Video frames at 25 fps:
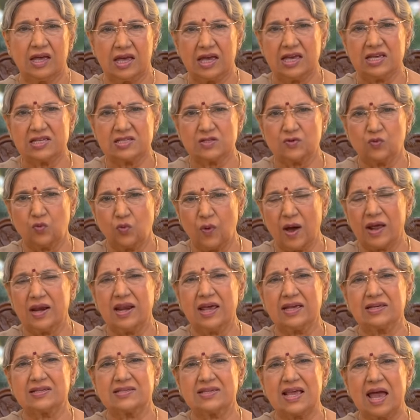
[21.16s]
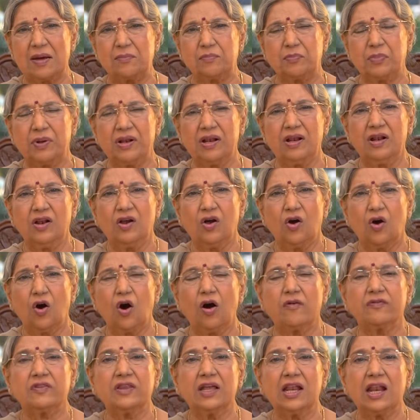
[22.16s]
is one example
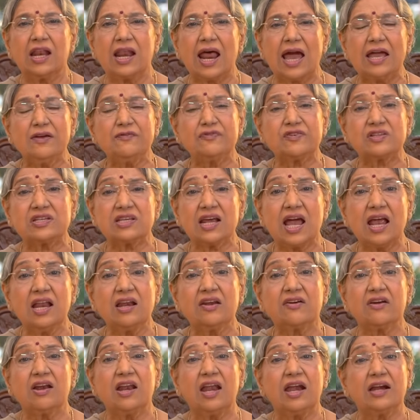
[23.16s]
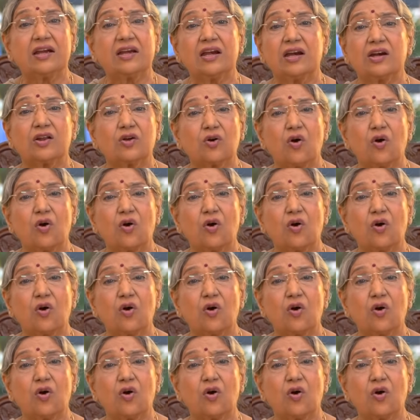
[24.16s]
of the lifestyle related